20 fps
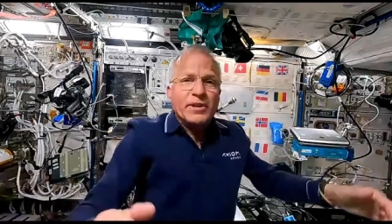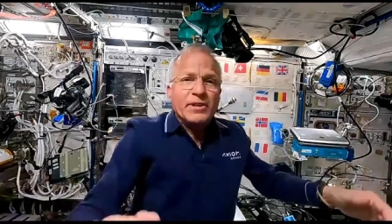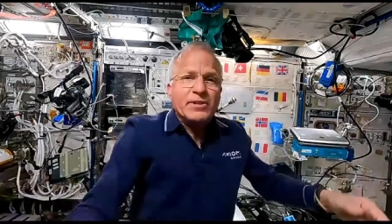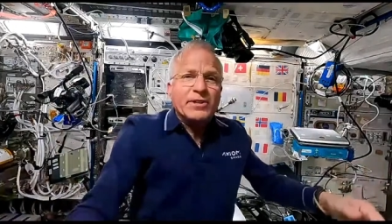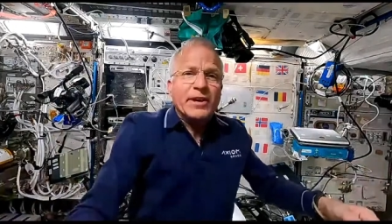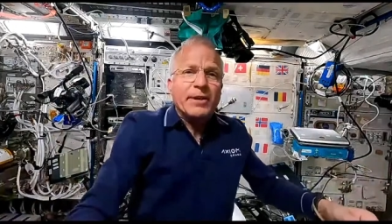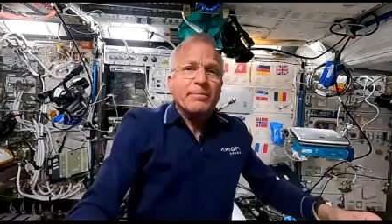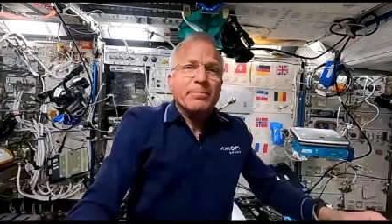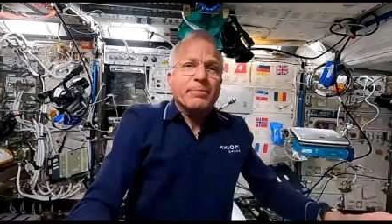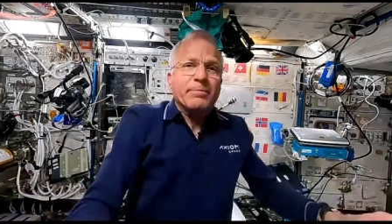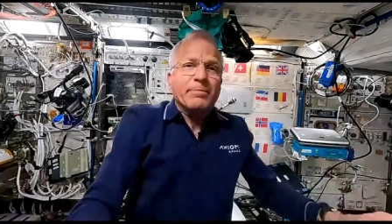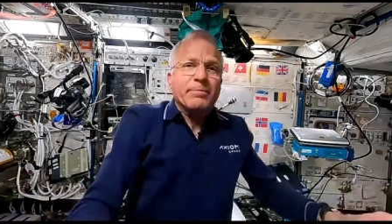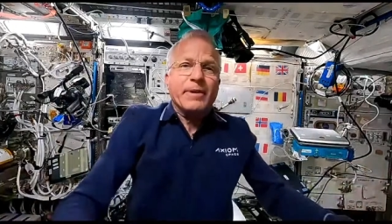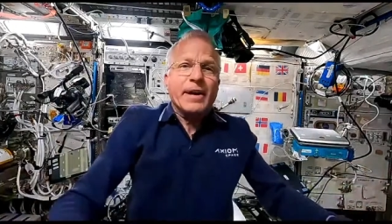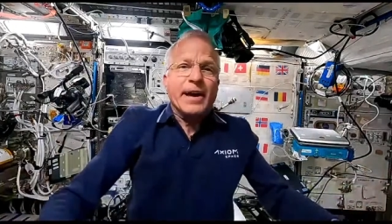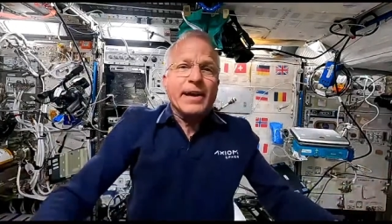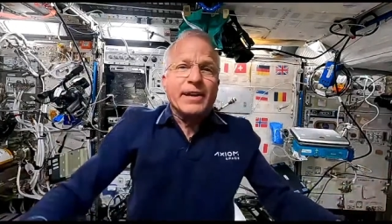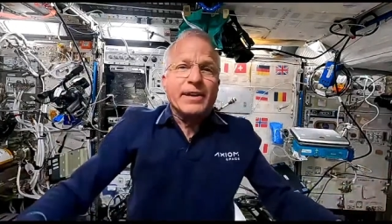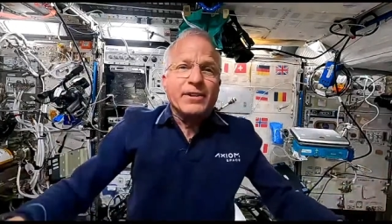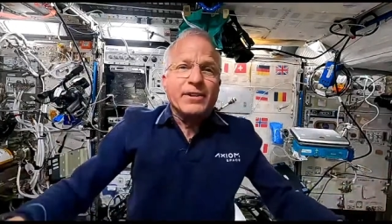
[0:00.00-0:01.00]
except
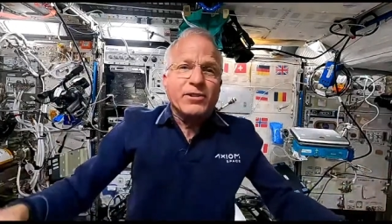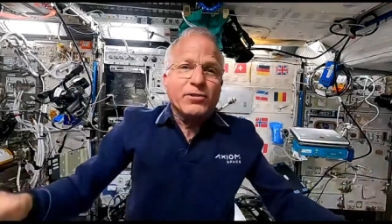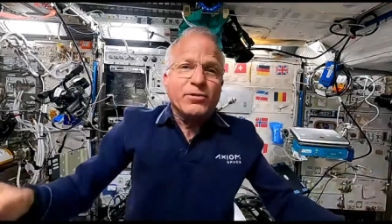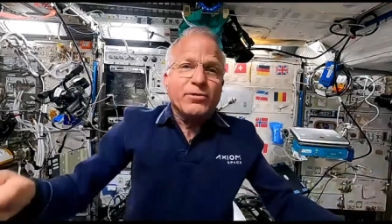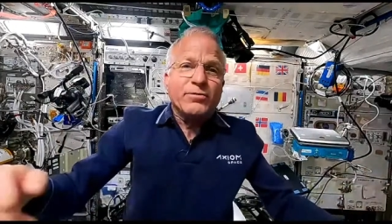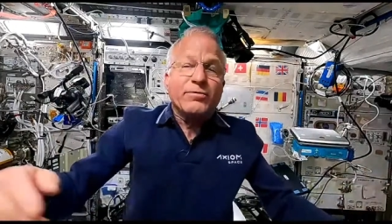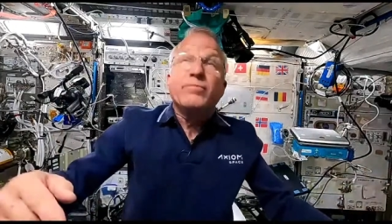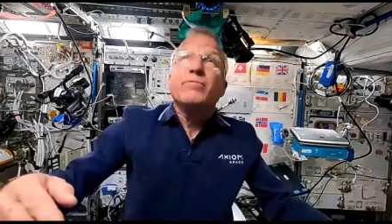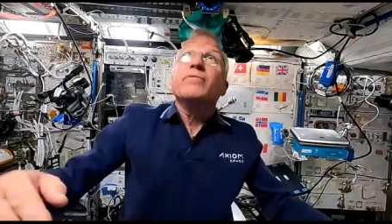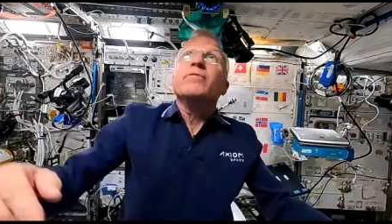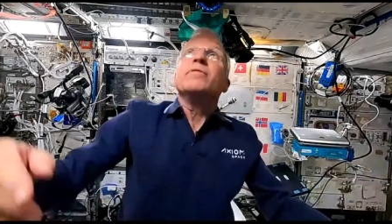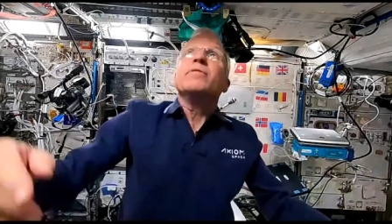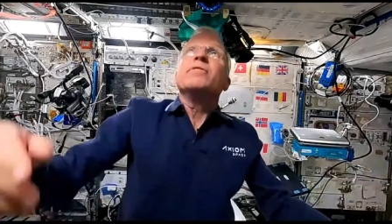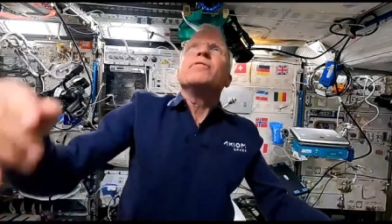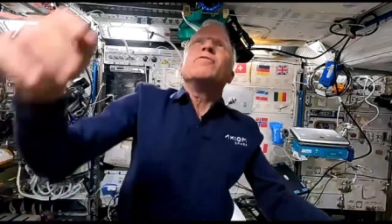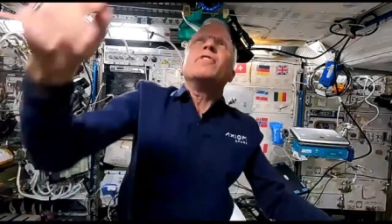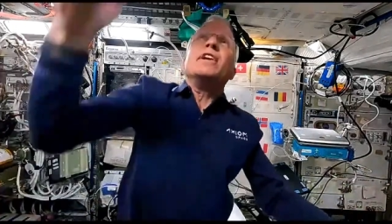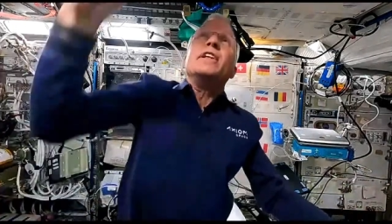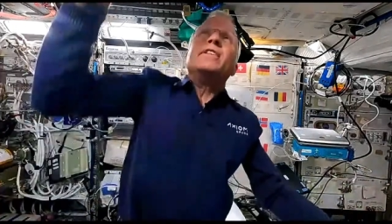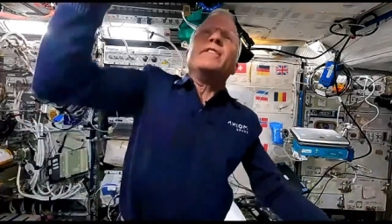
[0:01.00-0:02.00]
I can do
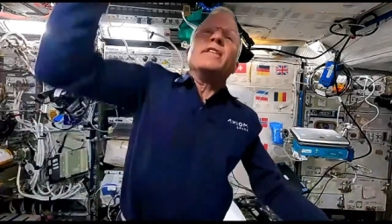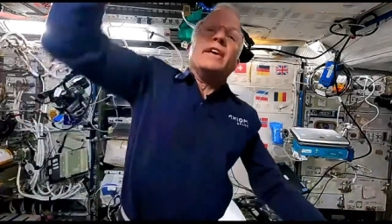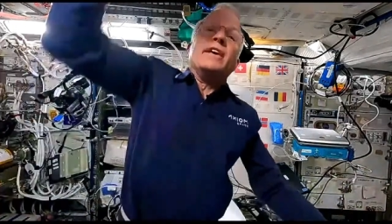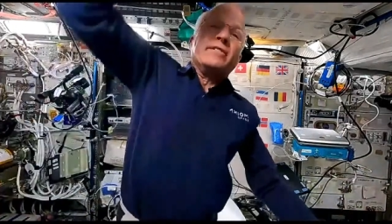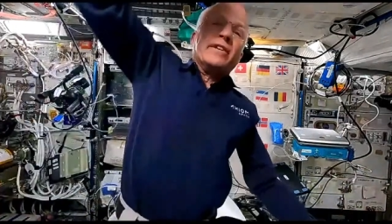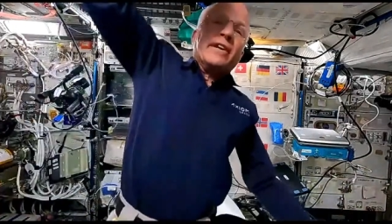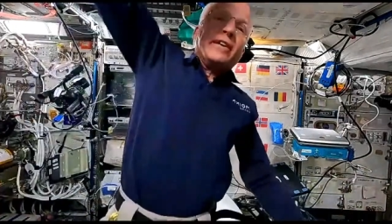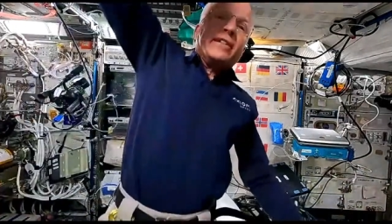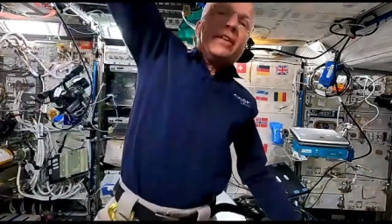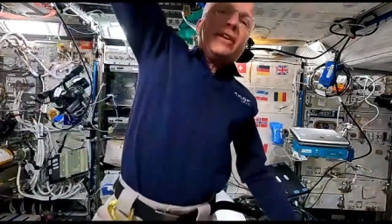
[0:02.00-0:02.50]
funny things like